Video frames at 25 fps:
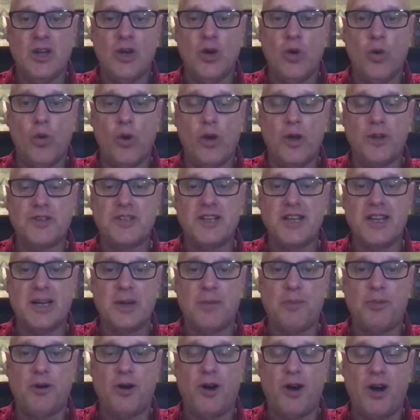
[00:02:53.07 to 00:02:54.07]
We'll take
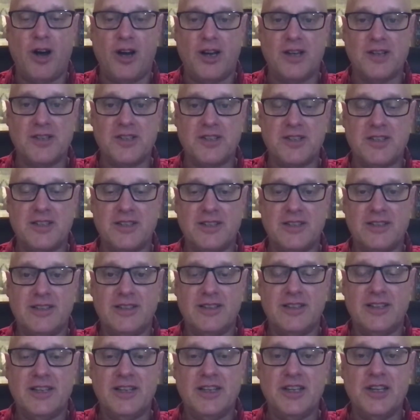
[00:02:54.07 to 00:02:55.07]
a pause.
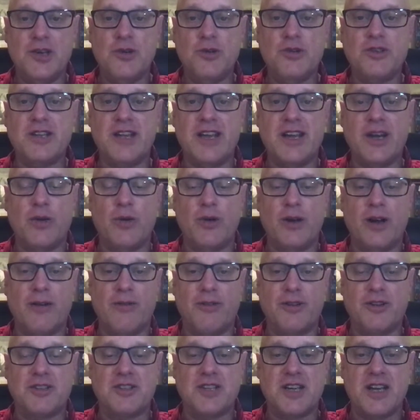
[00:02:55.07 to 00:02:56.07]
You take
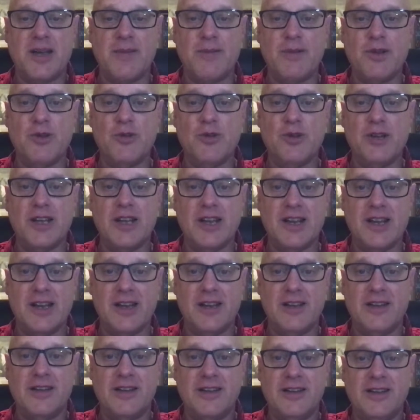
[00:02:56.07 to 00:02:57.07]
whatever time you
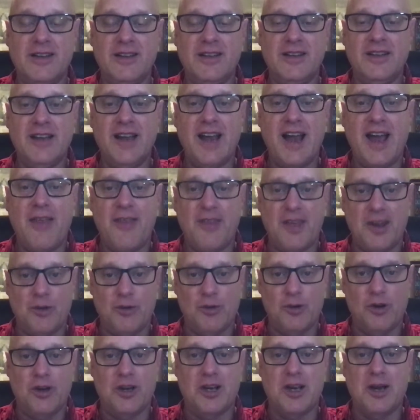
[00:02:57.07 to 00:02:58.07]
need, and then
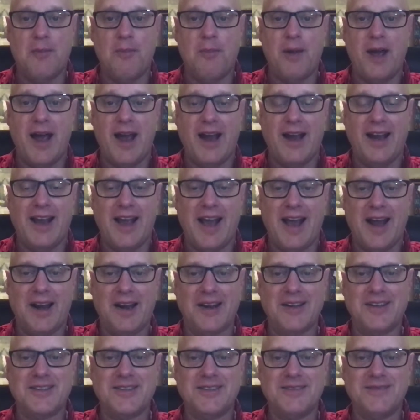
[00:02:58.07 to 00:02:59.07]
we'll come back at
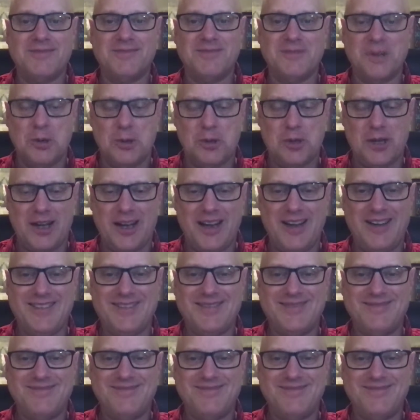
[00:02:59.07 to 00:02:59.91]
it. Okay?